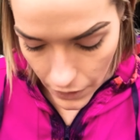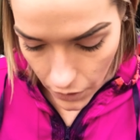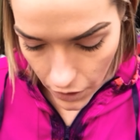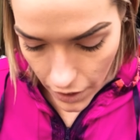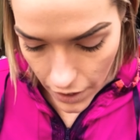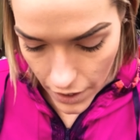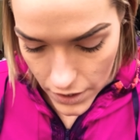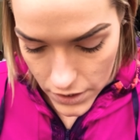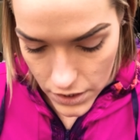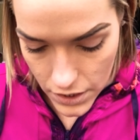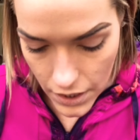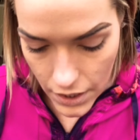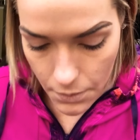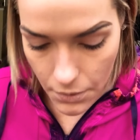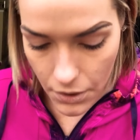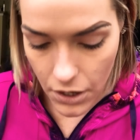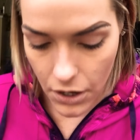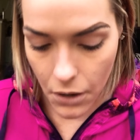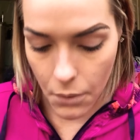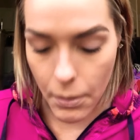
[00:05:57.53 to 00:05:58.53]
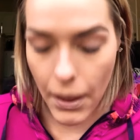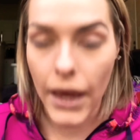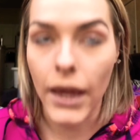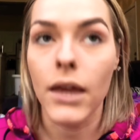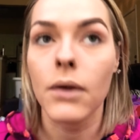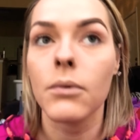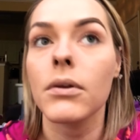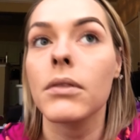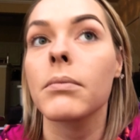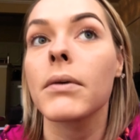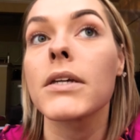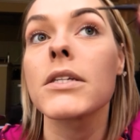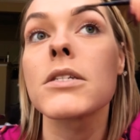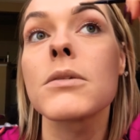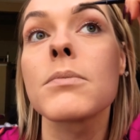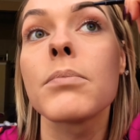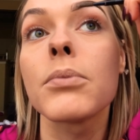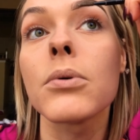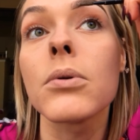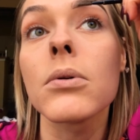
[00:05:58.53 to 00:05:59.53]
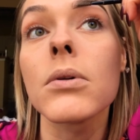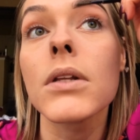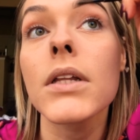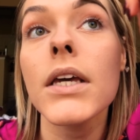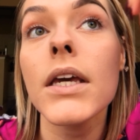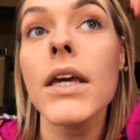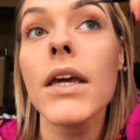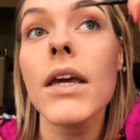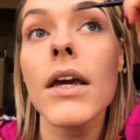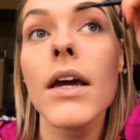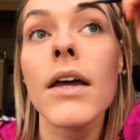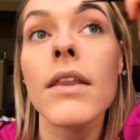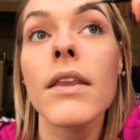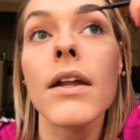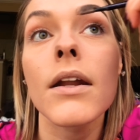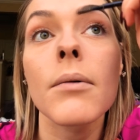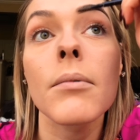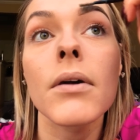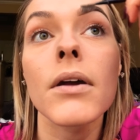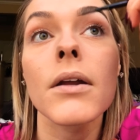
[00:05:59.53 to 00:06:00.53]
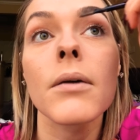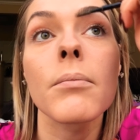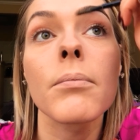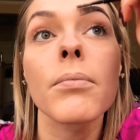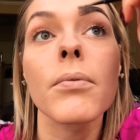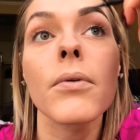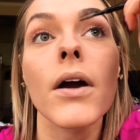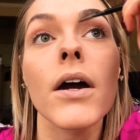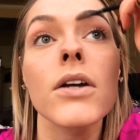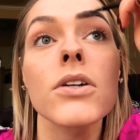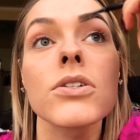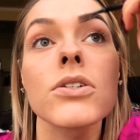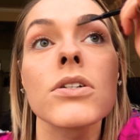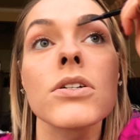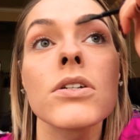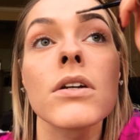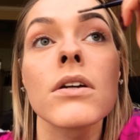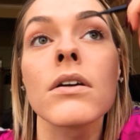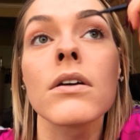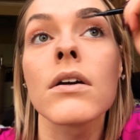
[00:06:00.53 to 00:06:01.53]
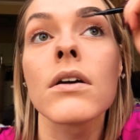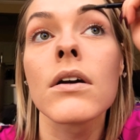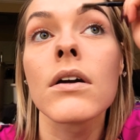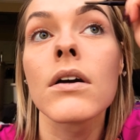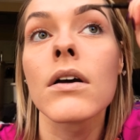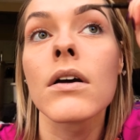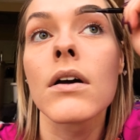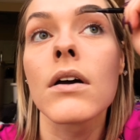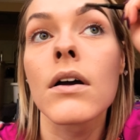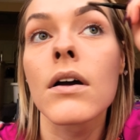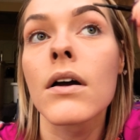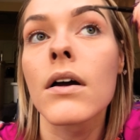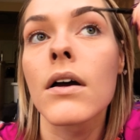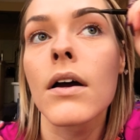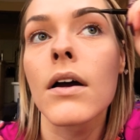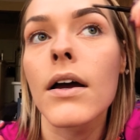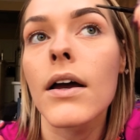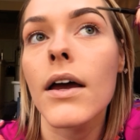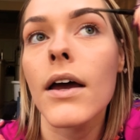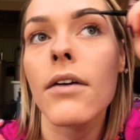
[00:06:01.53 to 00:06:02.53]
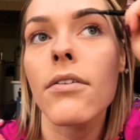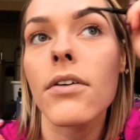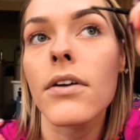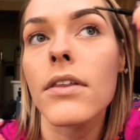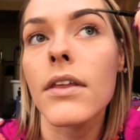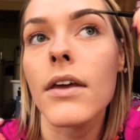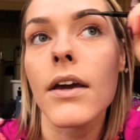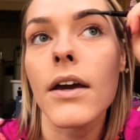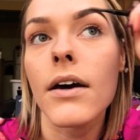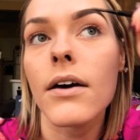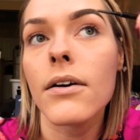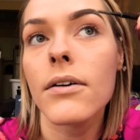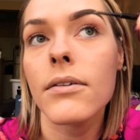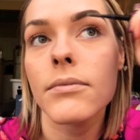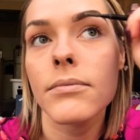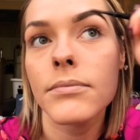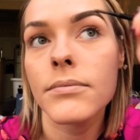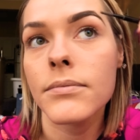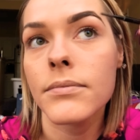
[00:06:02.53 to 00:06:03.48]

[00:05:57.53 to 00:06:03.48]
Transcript: Okay, so then I'm gonna go back in with my spoolie and then I'm gonna brush everything out.